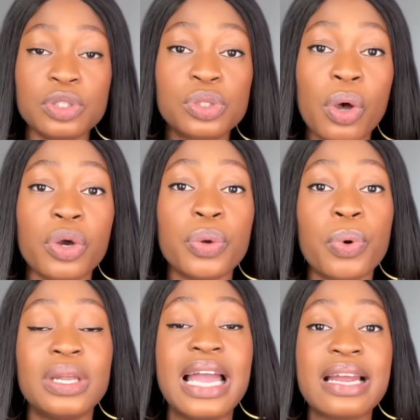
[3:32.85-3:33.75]
So you
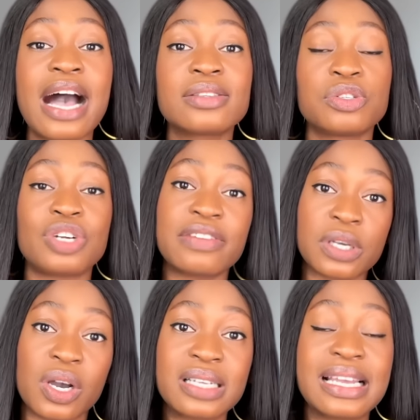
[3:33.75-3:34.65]
will learn how to draft
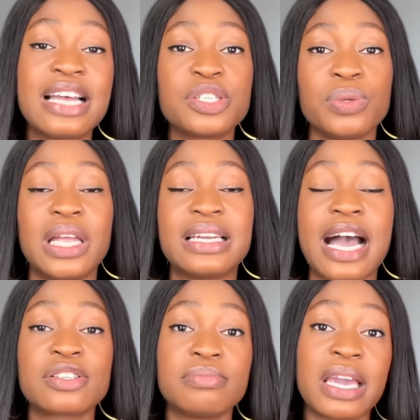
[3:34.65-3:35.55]
a corset. You learn
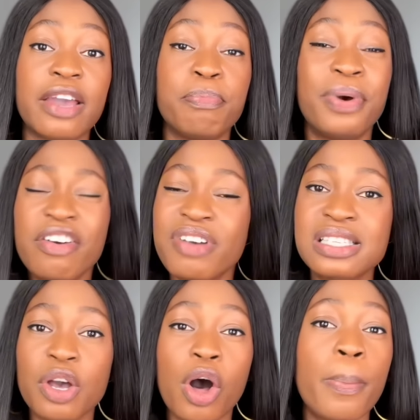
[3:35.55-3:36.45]
how to make a
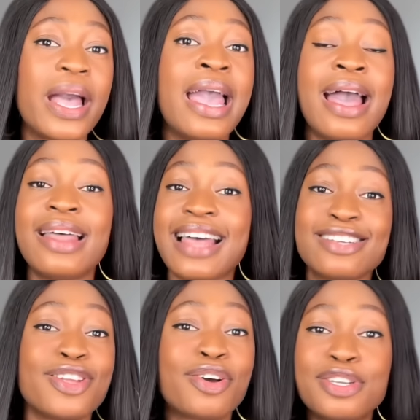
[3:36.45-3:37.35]
perfect cup
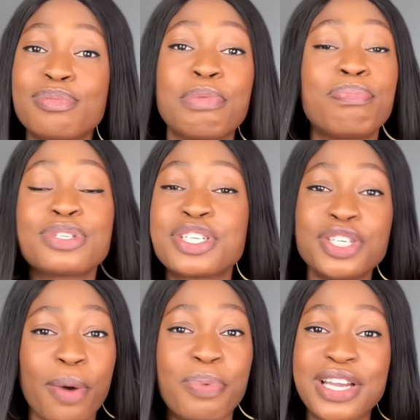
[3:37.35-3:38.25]
that's not going to be
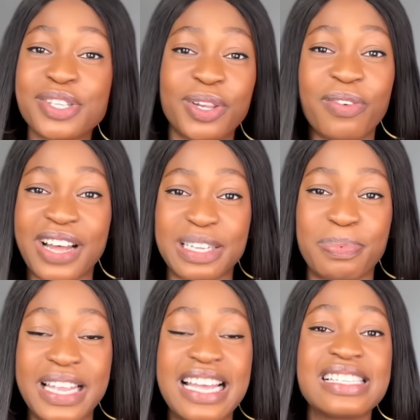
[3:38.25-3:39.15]
pushing your breast all over
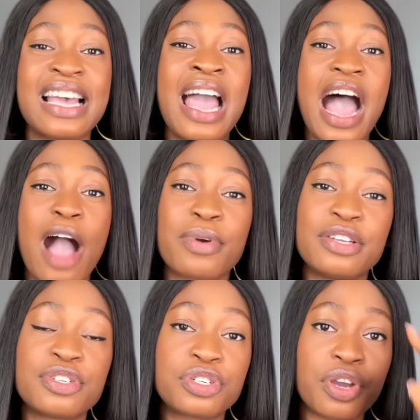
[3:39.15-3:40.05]
the place. I'm
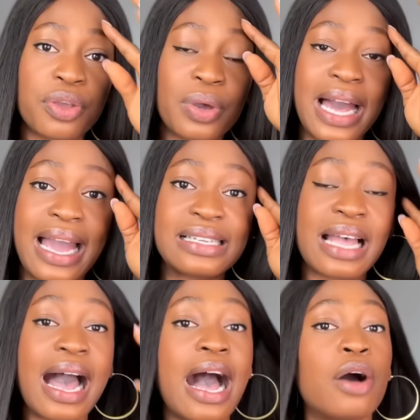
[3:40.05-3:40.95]
going to show you guys
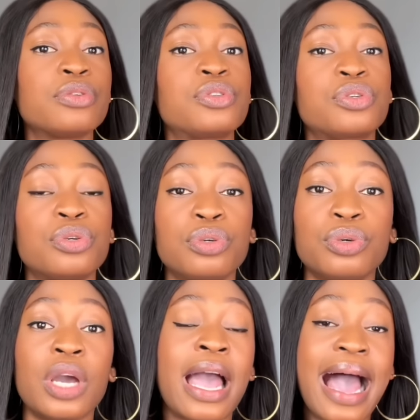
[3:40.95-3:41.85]
how
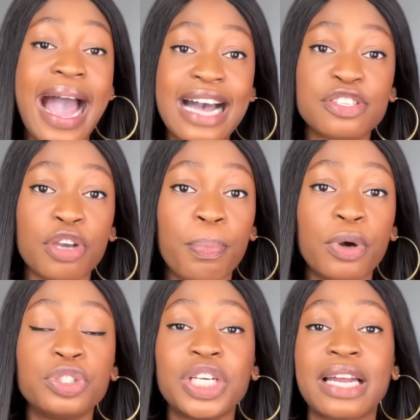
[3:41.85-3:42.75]
to add your
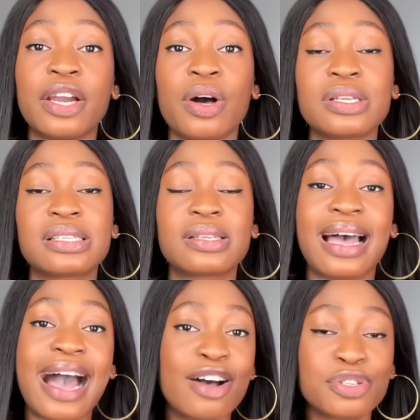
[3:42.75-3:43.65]
bone channels,
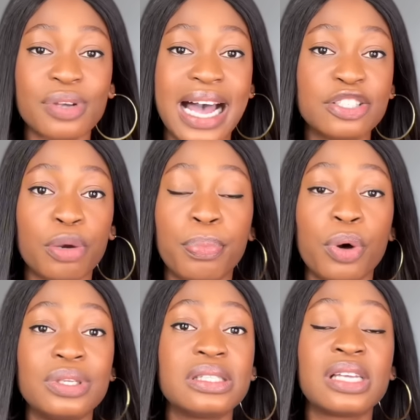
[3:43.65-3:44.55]
how to add your
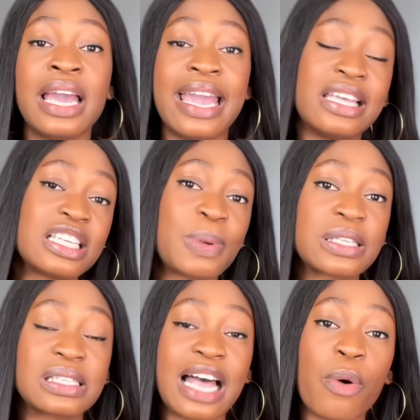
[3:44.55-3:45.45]
bones. In this
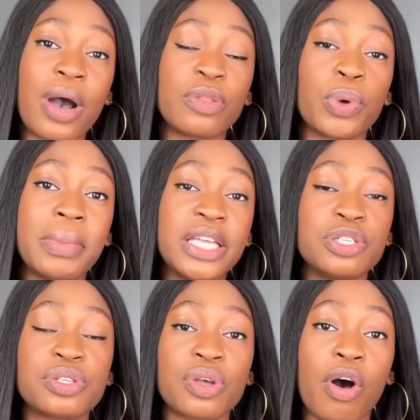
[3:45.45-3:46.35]
particular one, we
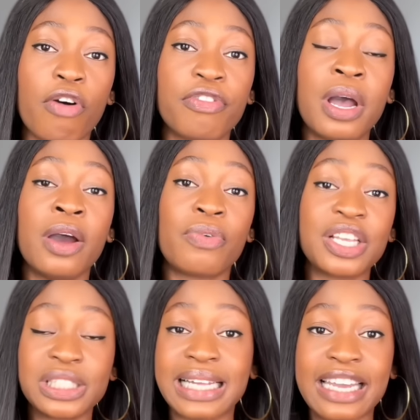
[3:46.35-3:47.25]
made use of
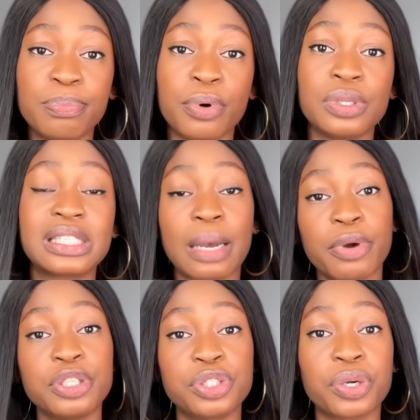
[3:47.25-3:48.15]
Regeline bones. I'm
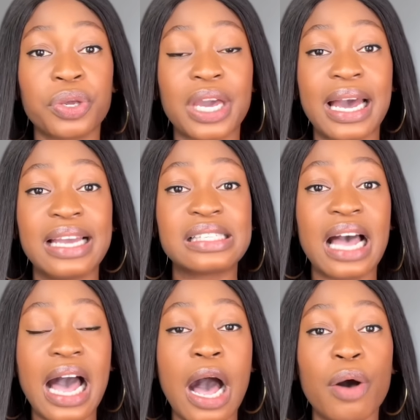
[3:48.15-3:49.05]
going to show you guys
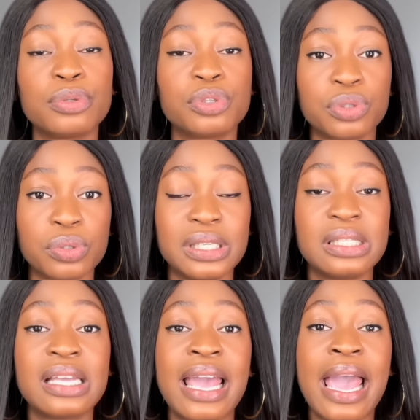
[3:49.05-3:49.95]
how to do
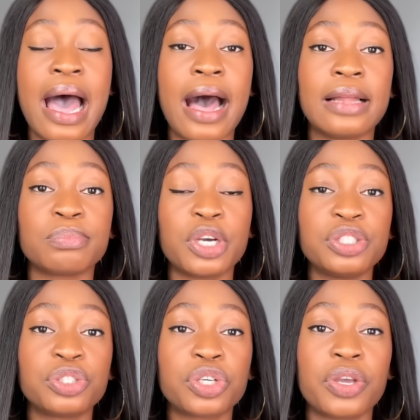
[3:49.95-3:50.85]
it. I'm
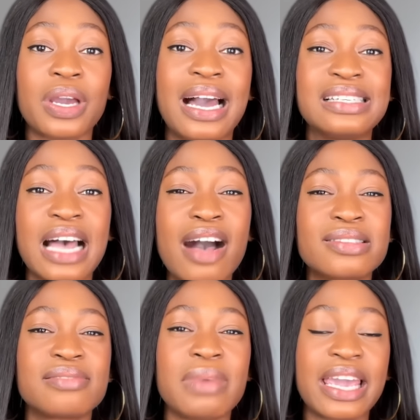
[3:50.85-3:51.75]
going to show you guys
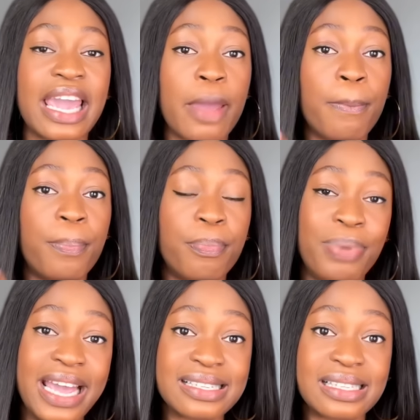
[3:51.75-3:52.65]
how to make a
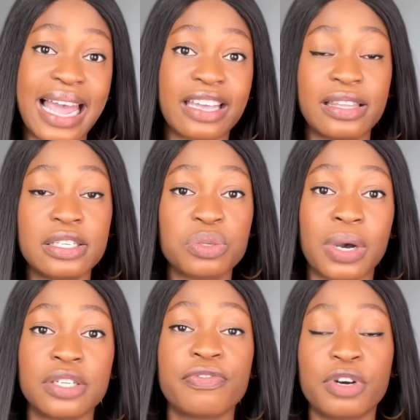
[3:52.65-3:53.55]
base like this
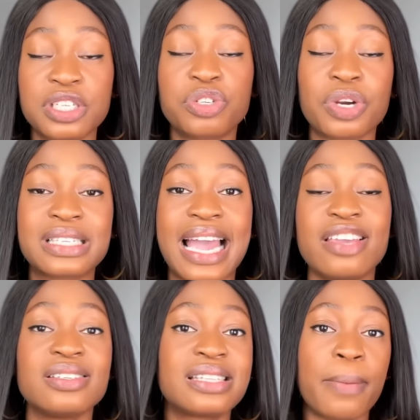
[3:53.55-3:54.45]
one. For this dress, I
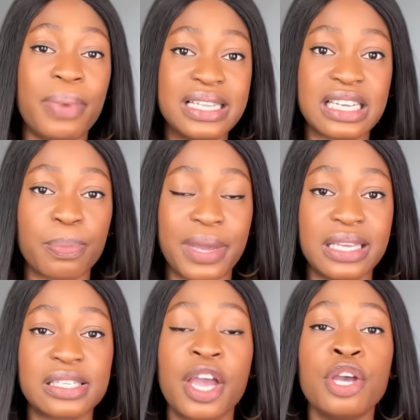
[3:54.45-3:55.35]
used a basic
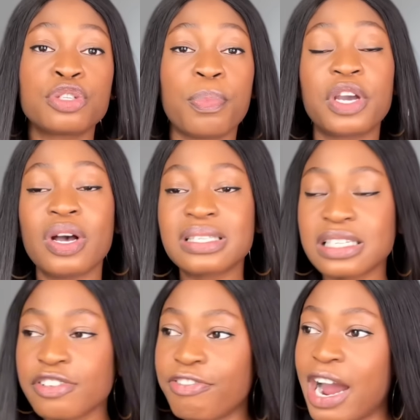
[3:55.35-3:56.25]
base. So because
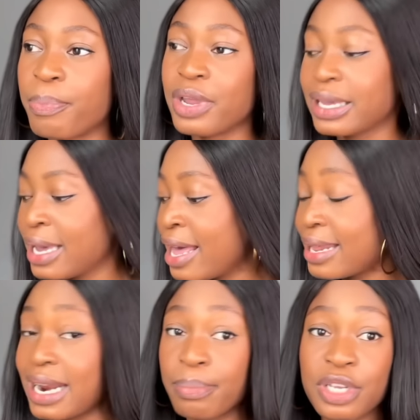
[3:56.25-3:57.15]
this fabric
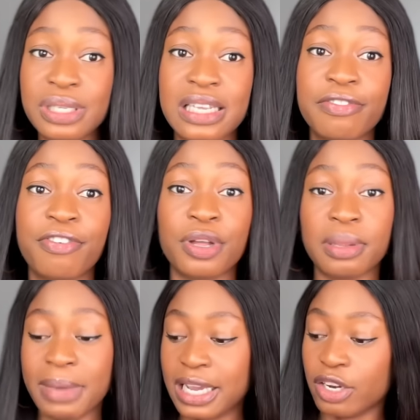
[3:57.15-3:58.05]
that I'm using for
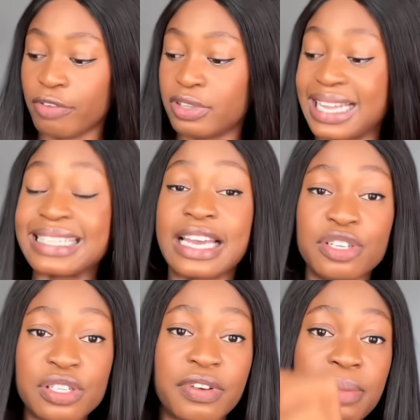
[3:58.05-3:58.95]
the making of
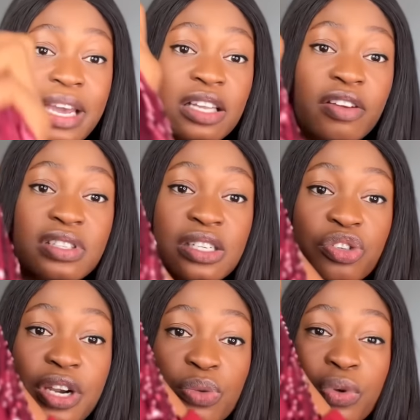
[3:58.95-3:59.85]
this
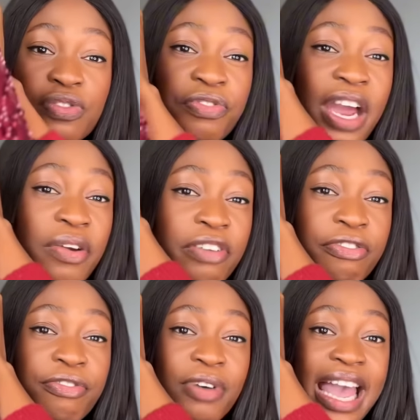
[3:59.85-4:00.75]
dress was
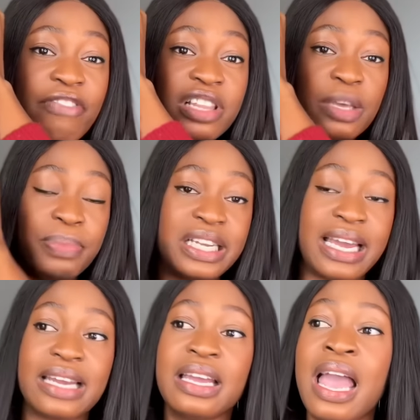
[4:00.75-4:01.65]
very heavily
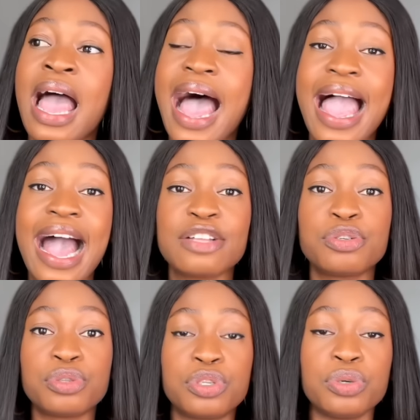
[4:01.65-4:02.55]
beaded, I had
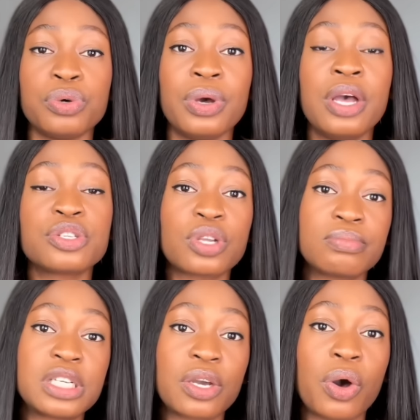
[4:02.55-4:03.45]
to do
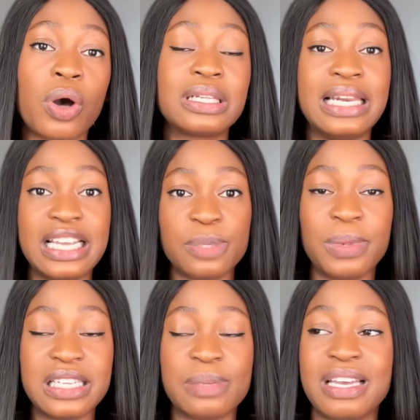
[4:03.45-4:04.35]
something called lace
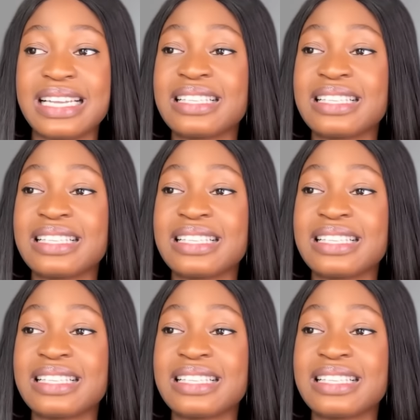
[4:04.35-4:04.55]
placement.